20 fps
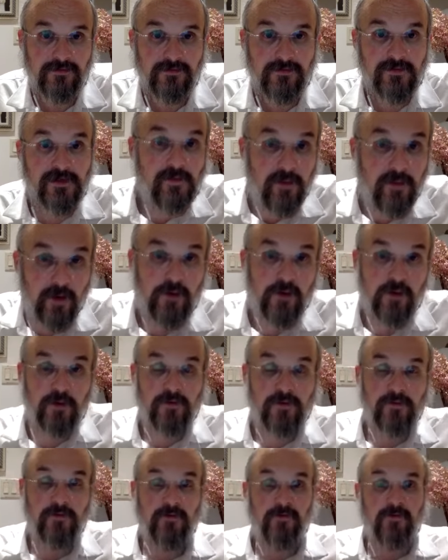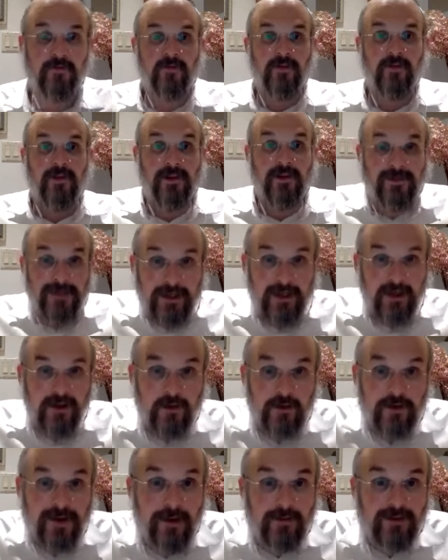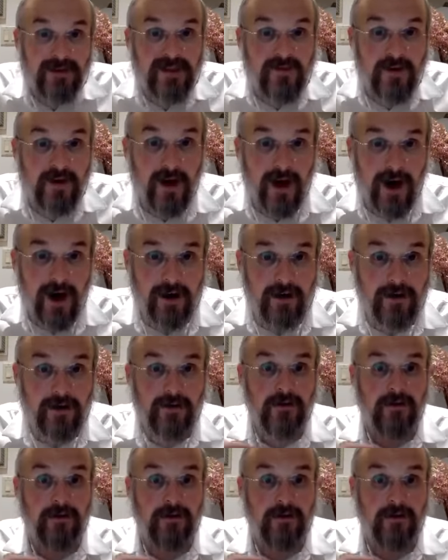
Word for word: Need both. It's like mm-hmm. 30 amas is very high.